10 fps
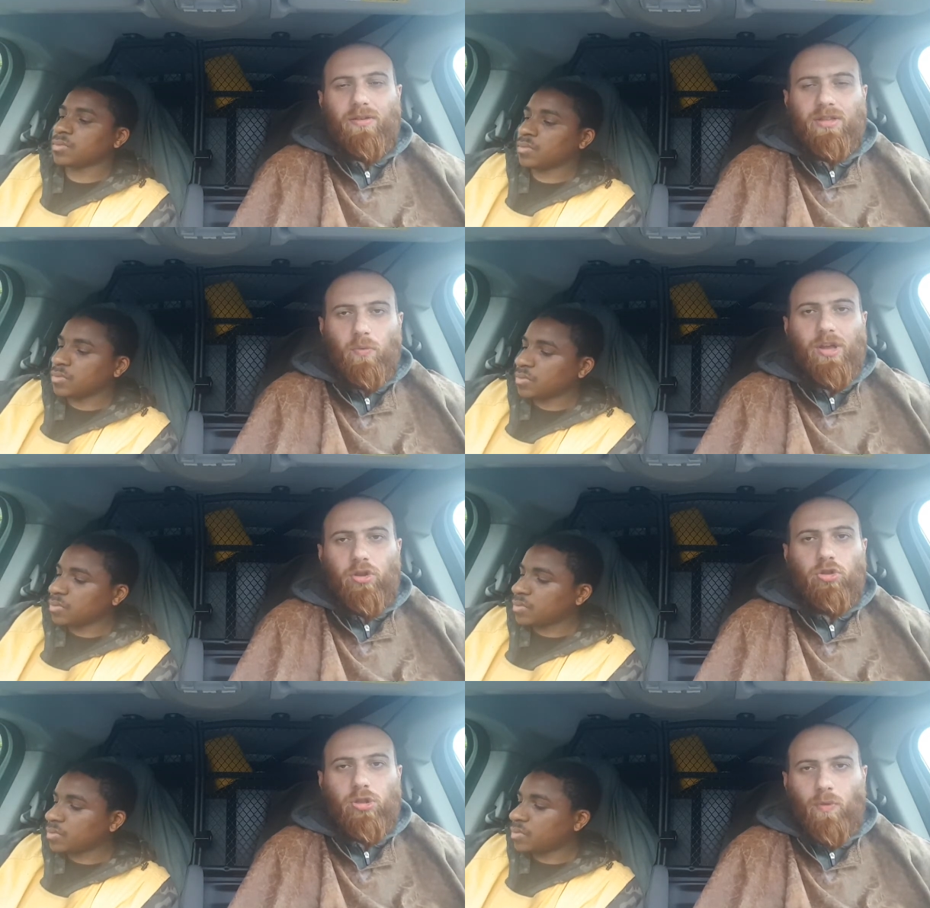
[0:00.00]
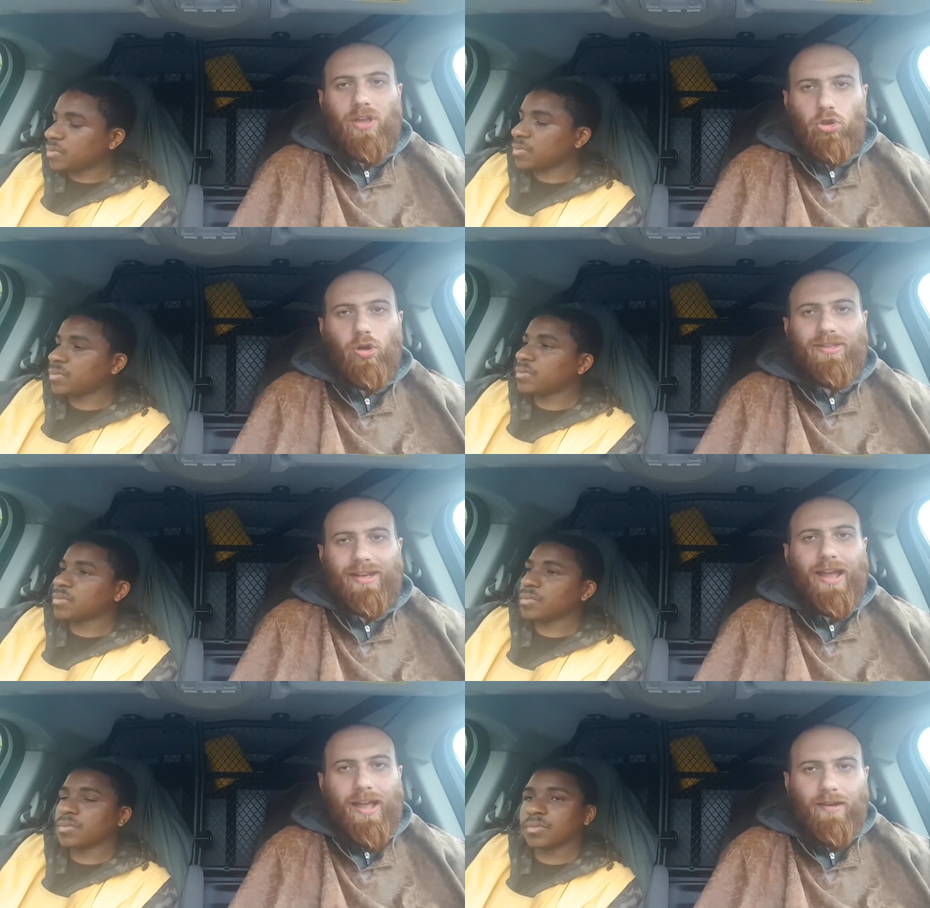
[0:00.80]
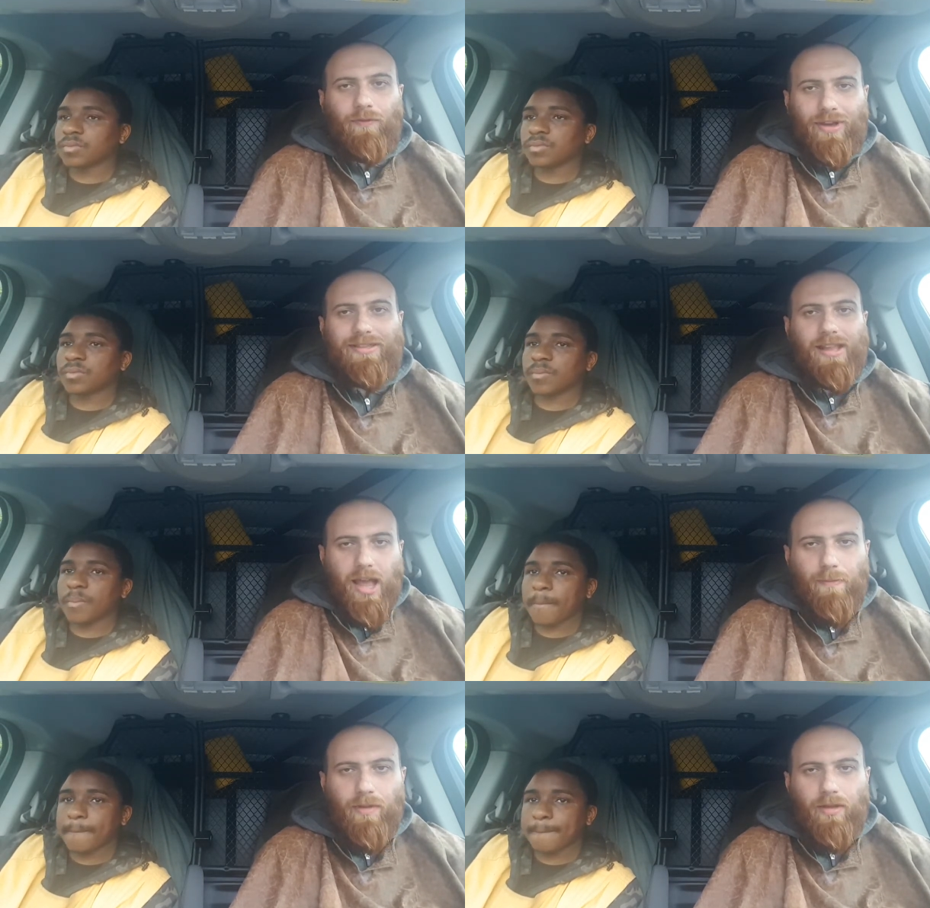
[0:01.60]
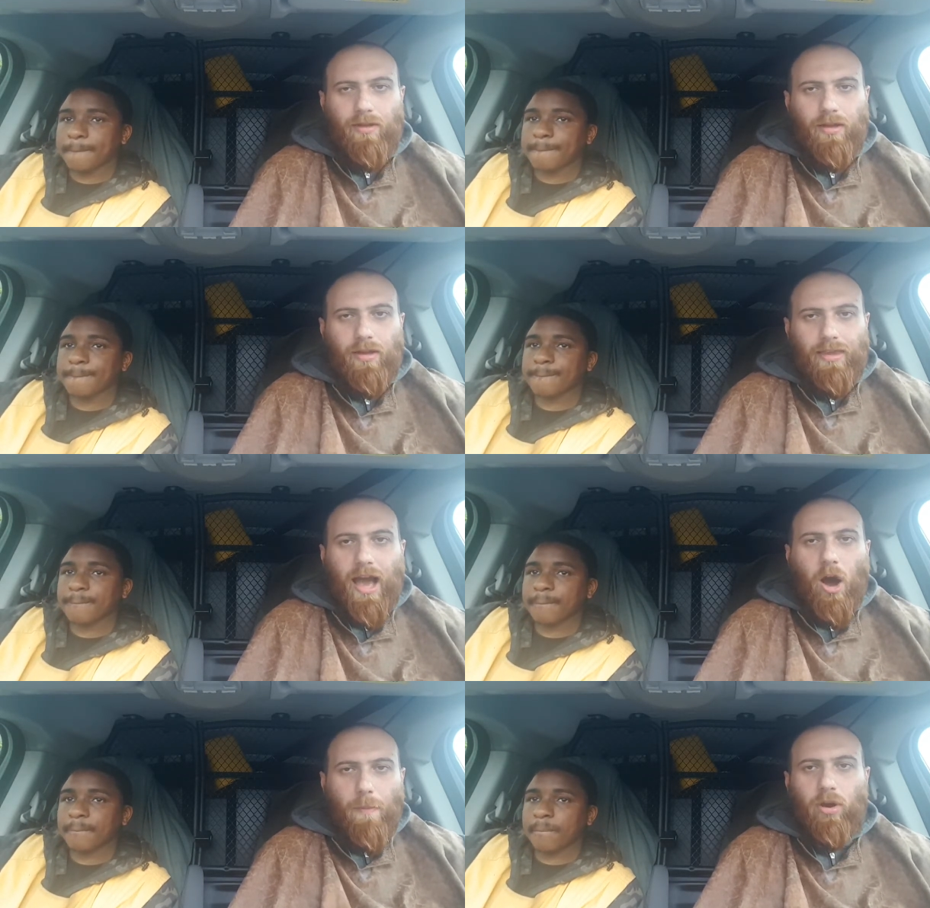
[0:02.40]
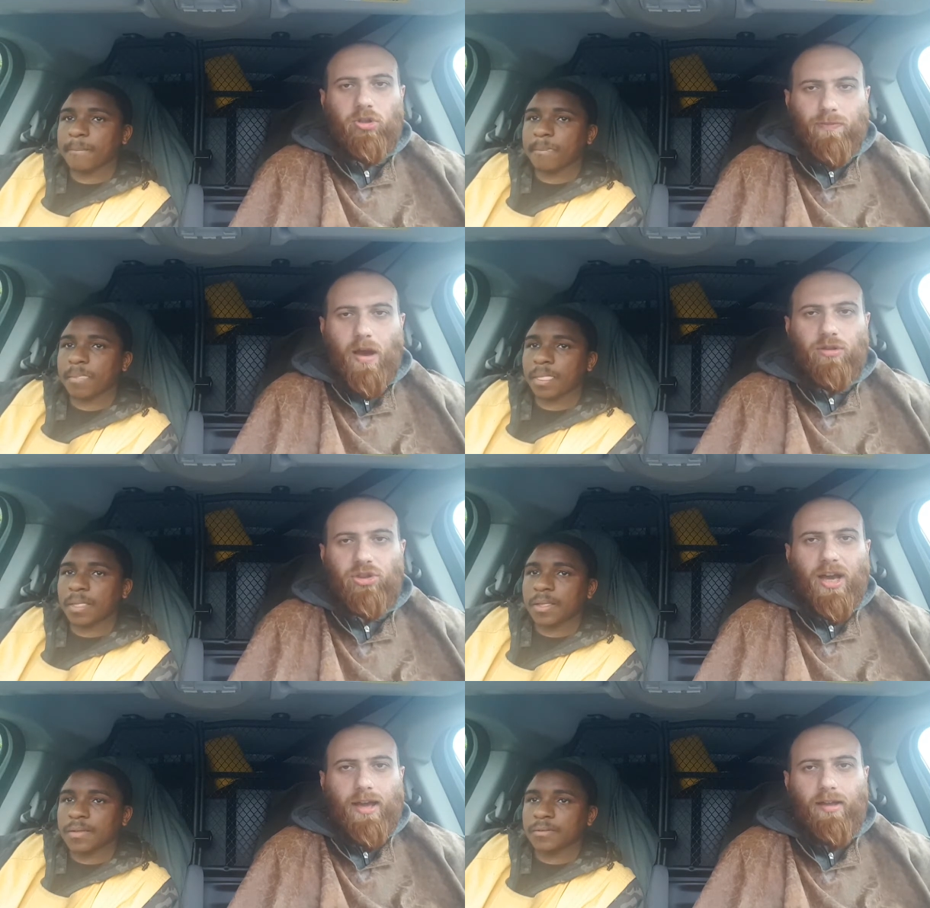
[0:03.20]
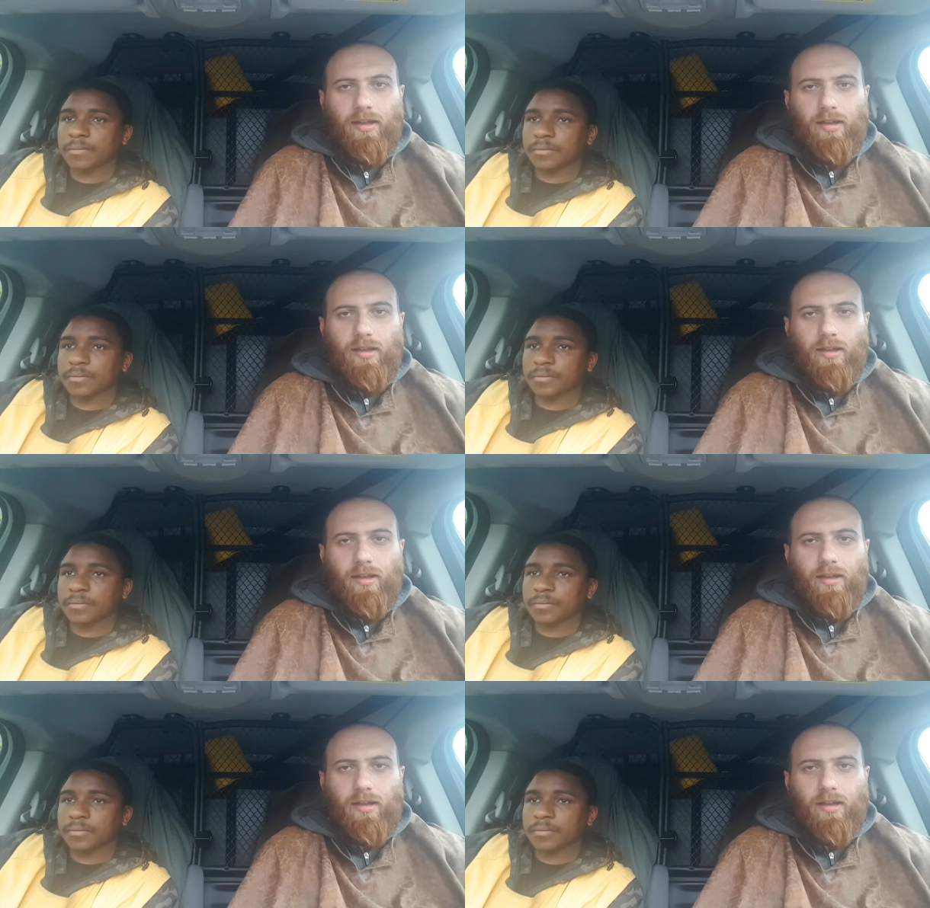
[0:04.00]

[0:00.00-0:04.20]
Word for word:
Speaker 1: to we so we endure to the end for his name. Shai.